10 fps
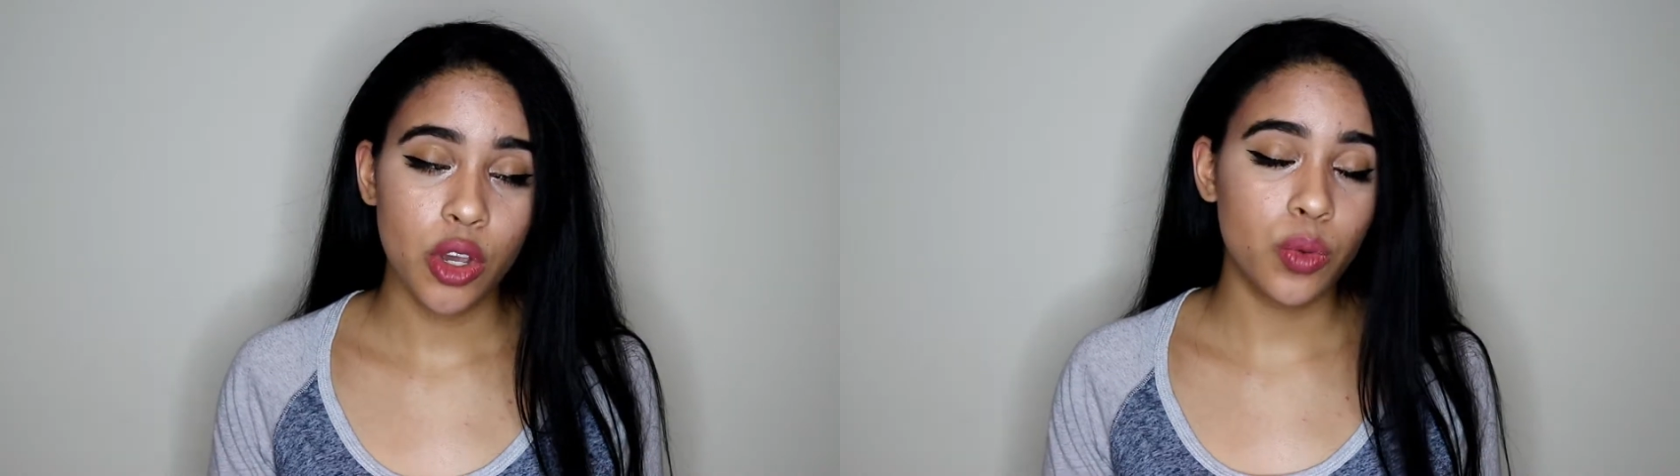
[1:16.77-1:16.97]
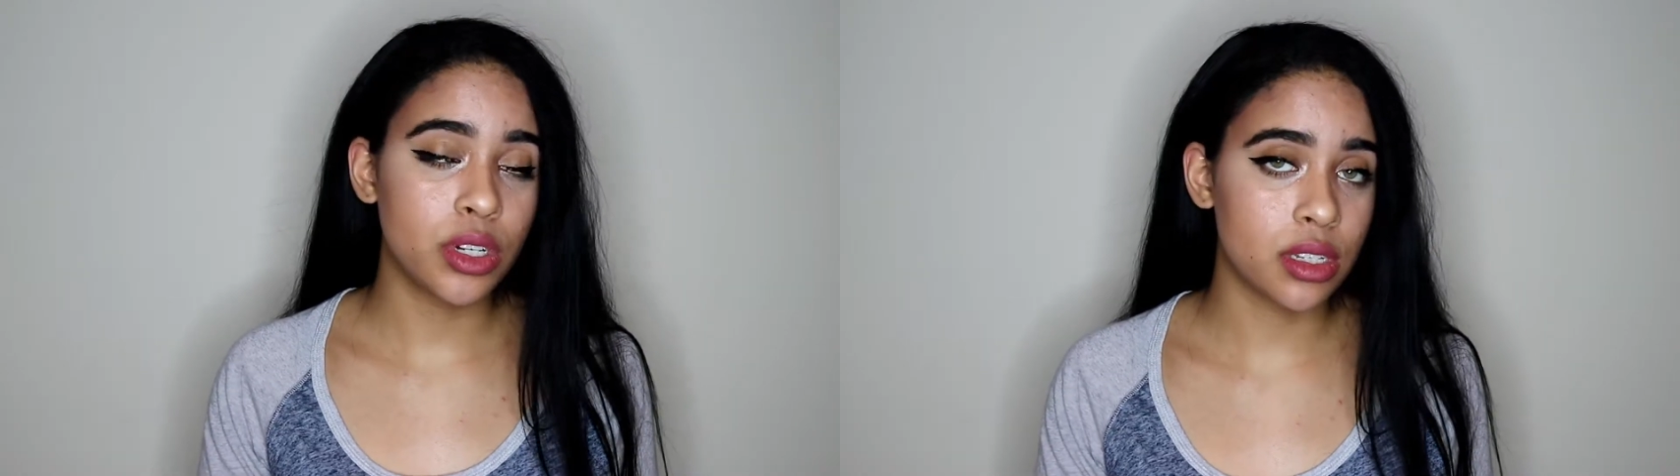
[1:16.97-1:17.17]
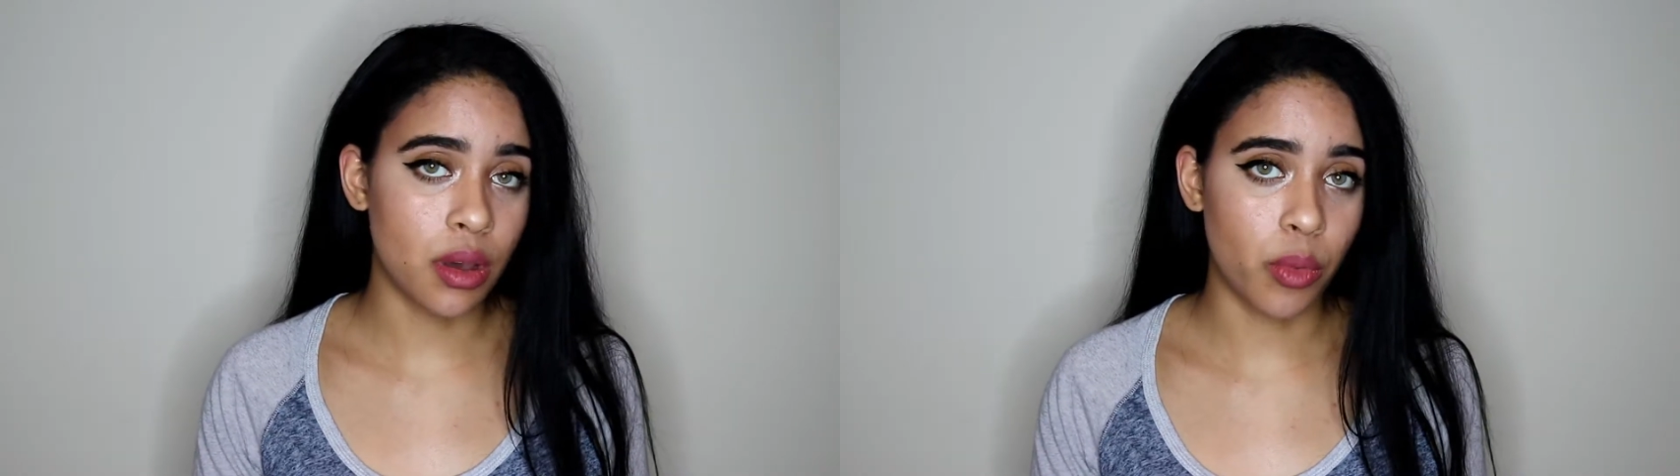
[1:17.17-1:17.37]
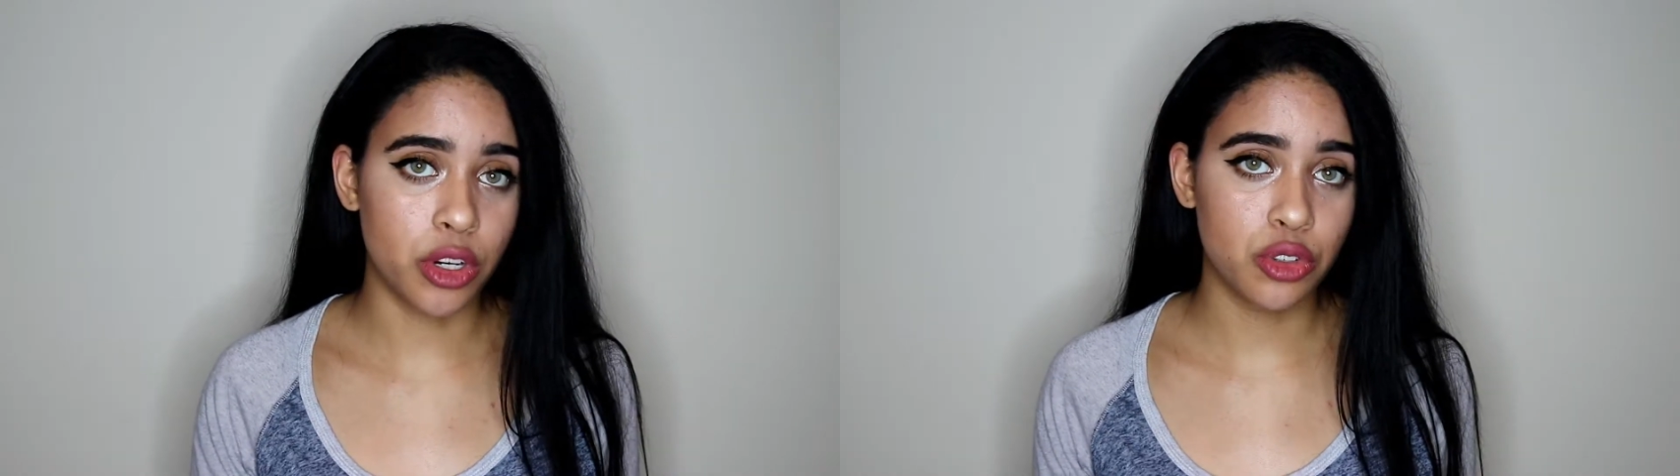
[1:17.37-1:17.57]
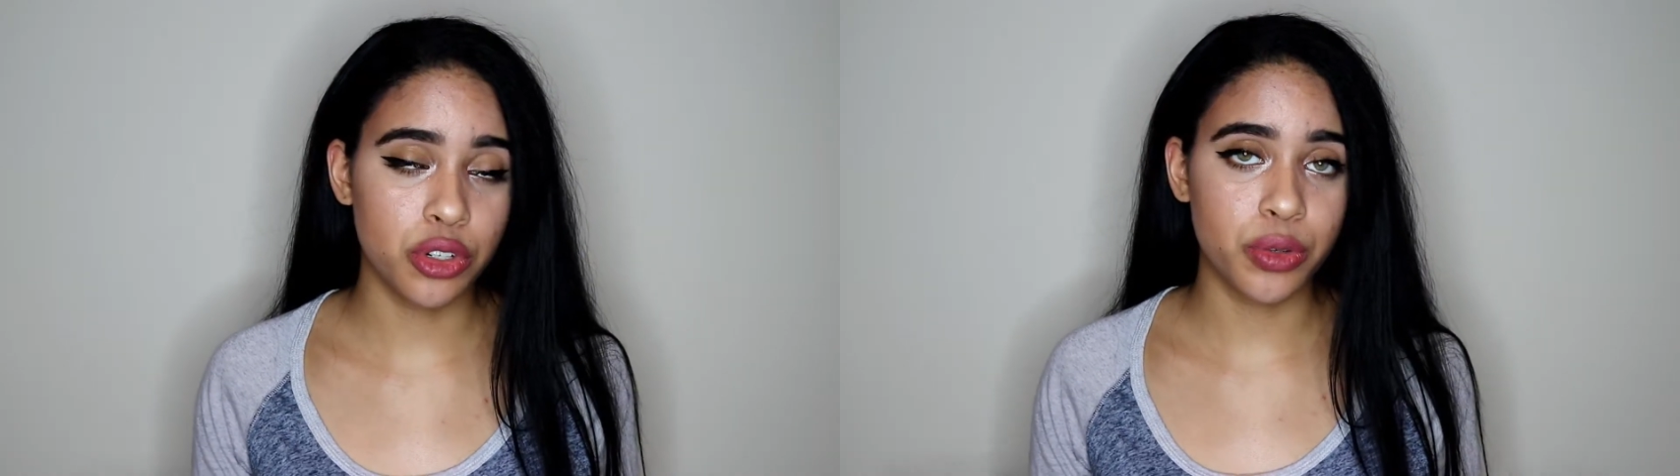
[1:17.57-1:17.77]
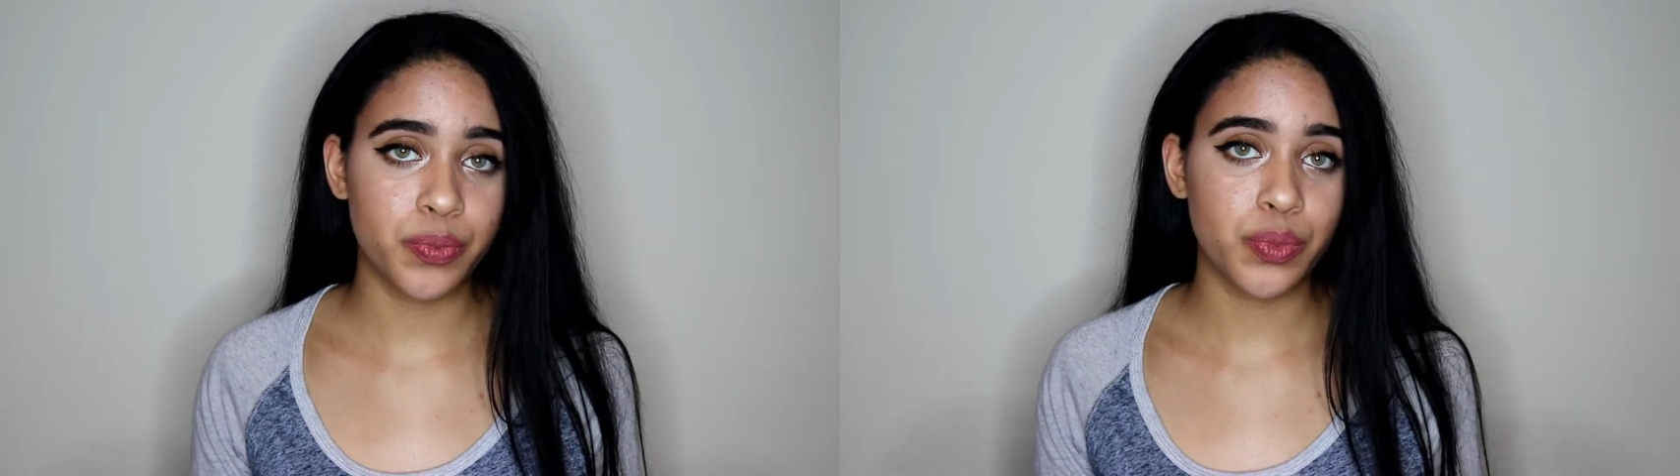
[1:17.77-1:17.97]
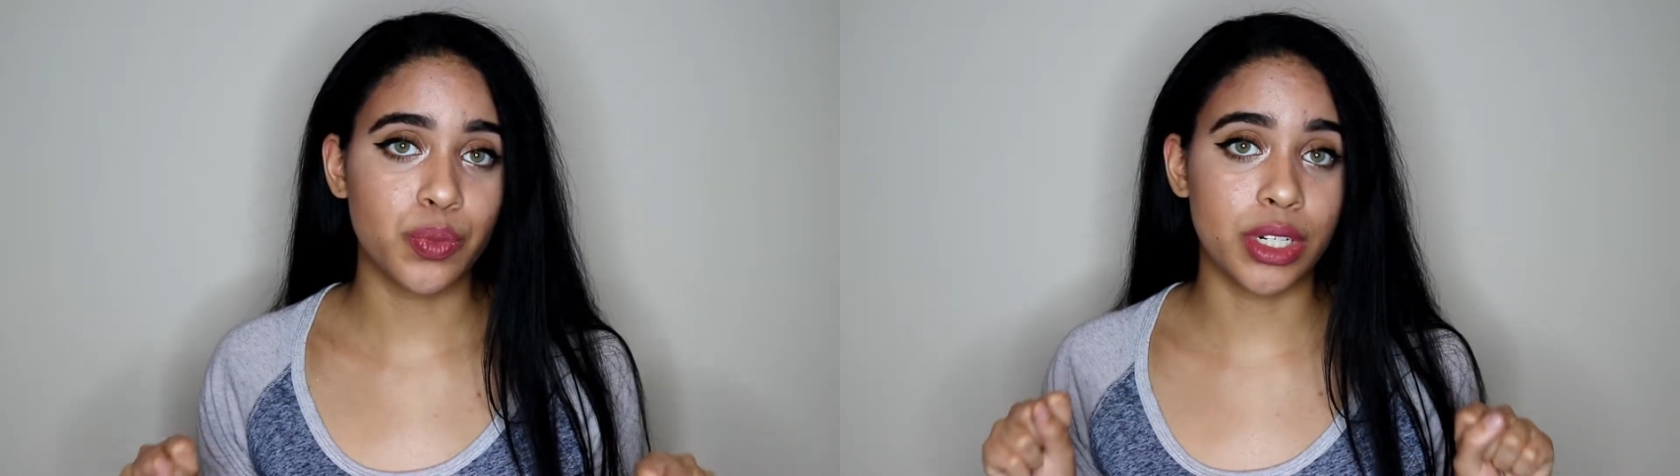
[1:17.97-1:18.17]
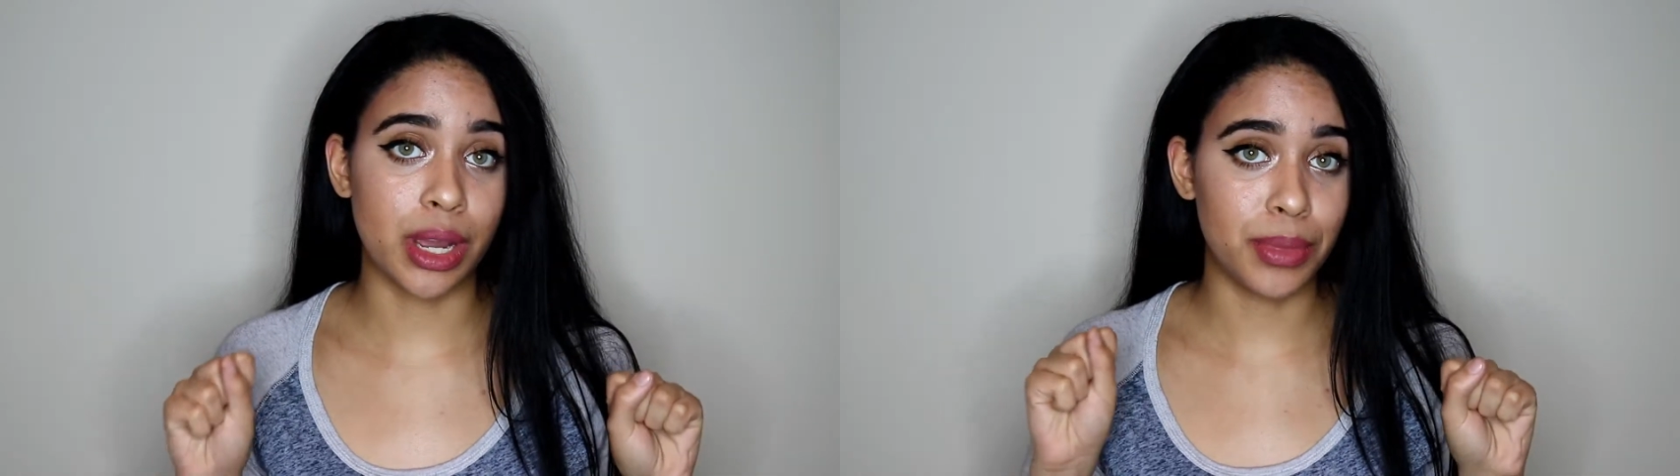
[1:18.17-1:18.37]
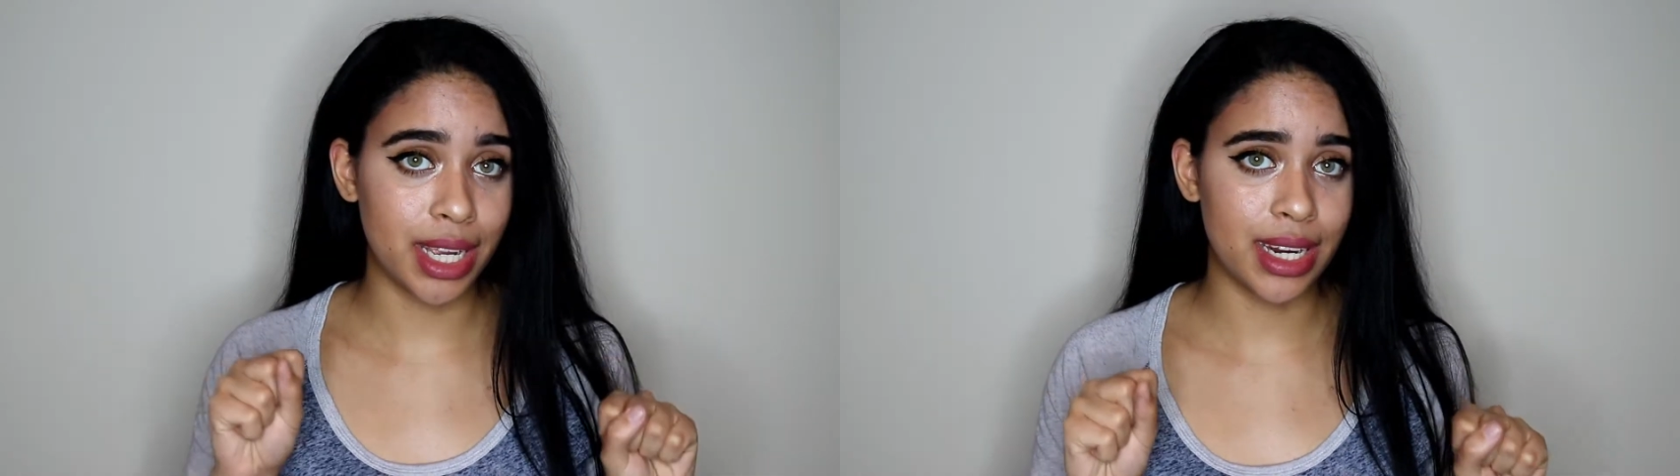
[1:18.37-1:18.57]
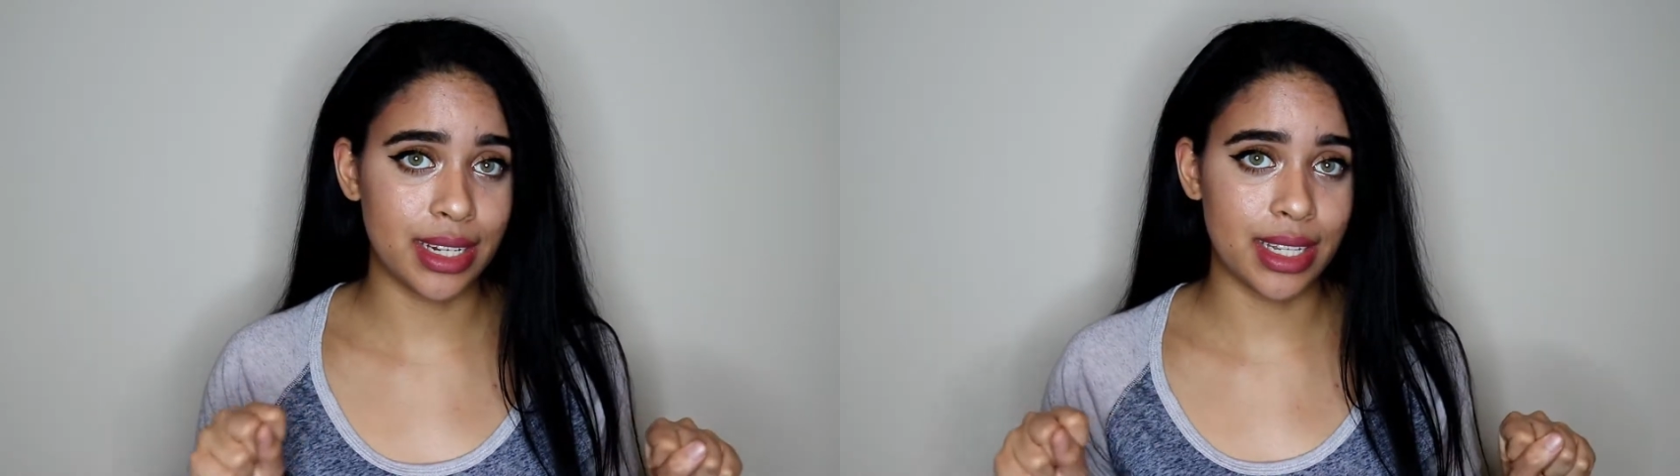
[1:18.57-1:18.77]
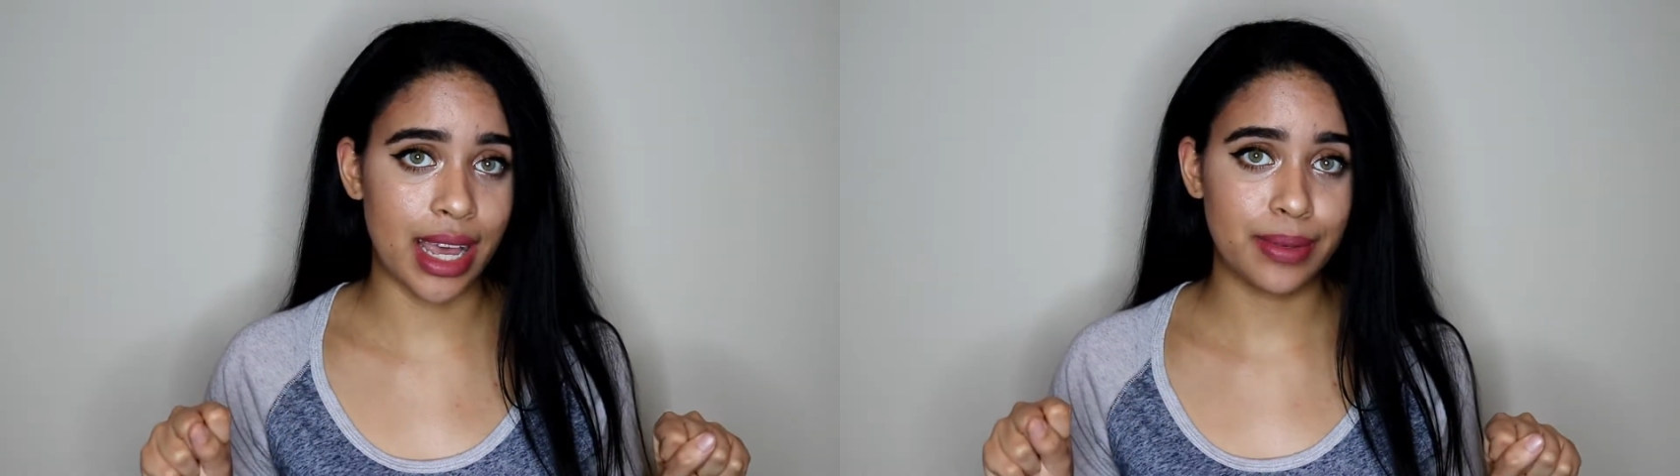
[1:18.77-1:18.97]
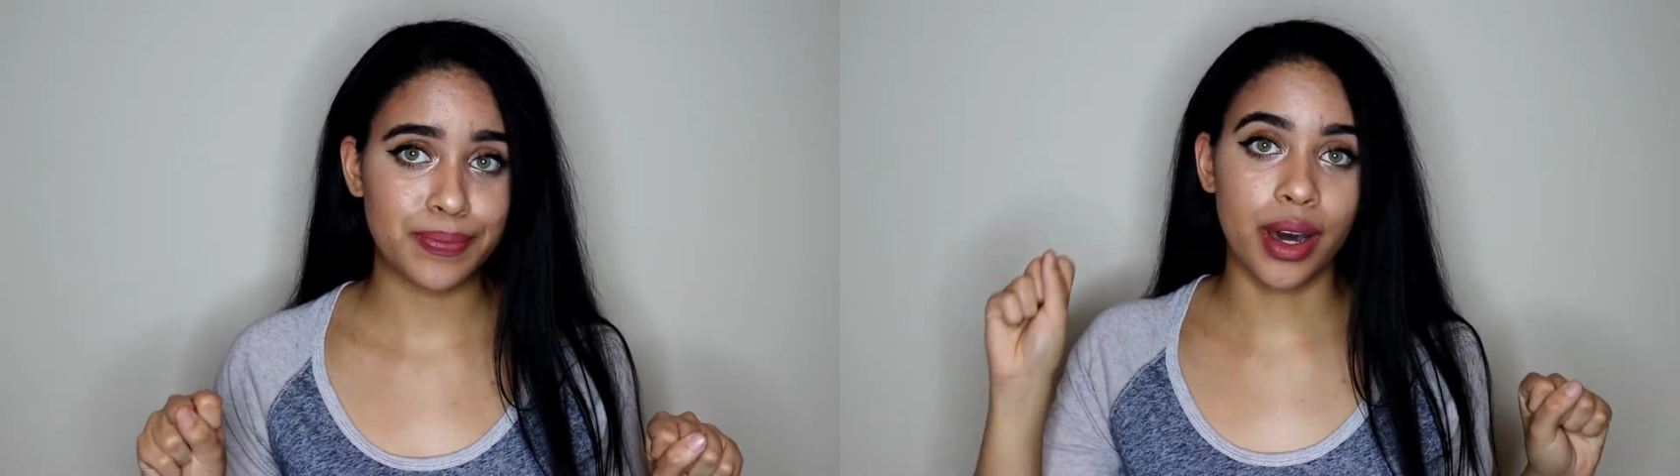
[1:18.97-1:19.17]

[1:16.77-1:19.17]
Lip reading: which is somewhat true, which I'm gonna get into that.